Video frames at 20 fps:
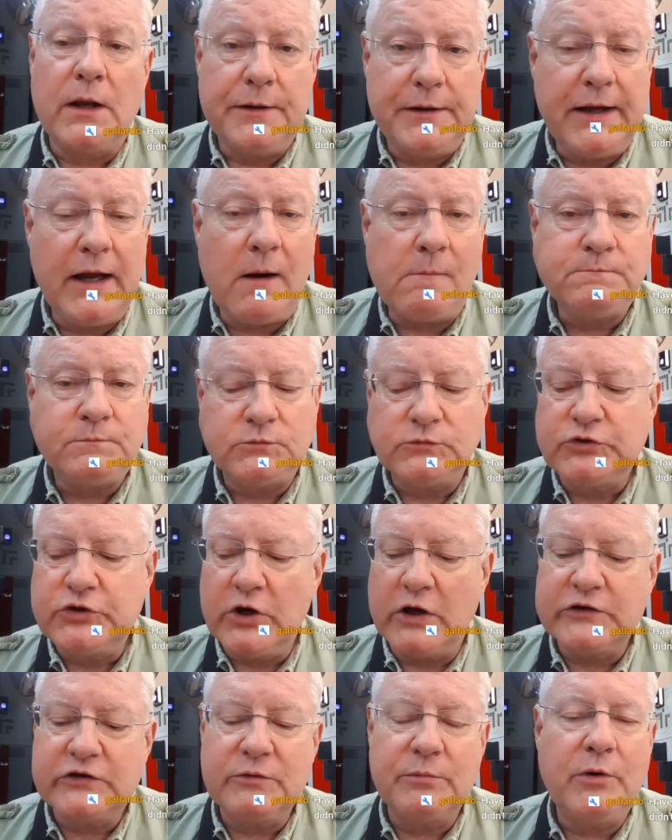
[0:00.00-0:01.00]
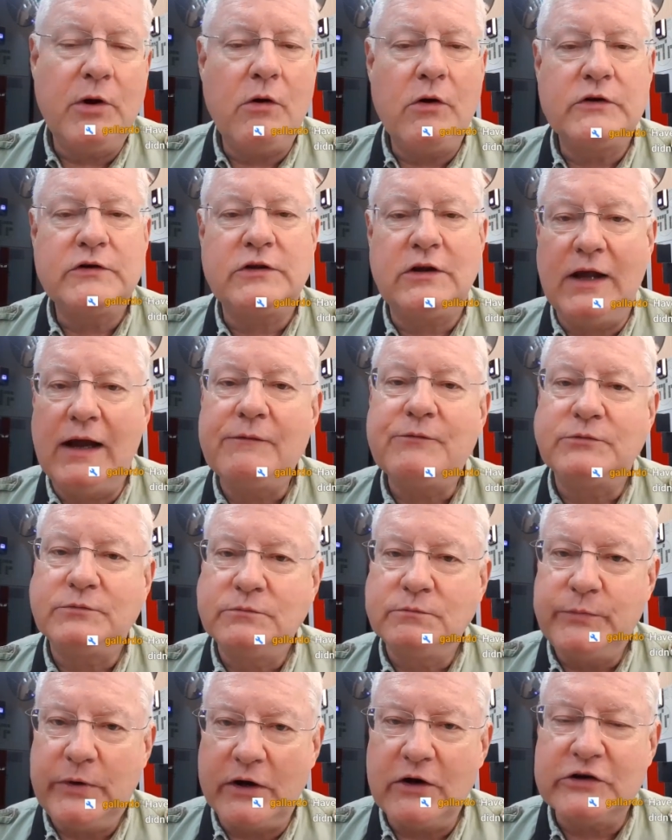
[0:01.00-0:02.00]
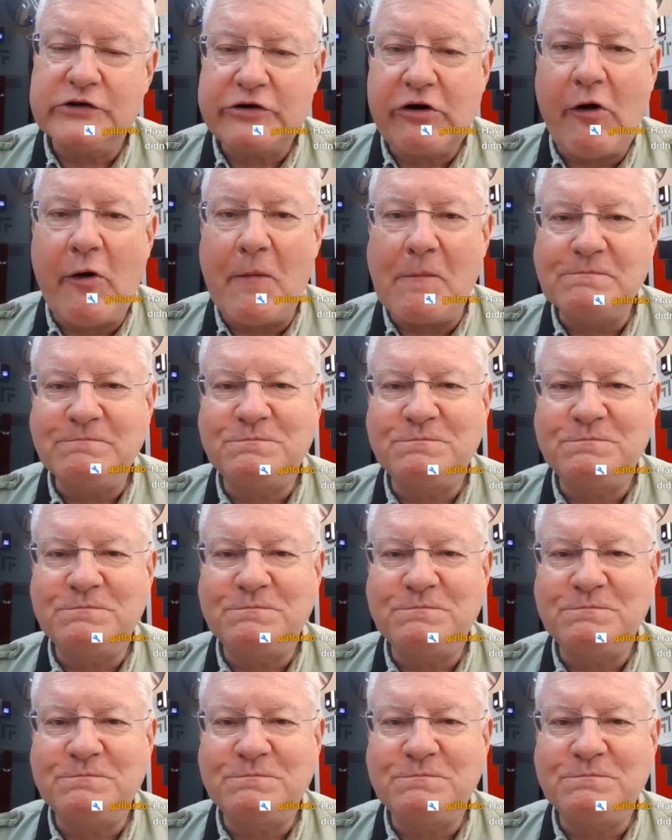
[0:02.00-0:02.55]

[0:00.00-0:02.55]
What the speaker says: yeah, John Sabot has left Periscope.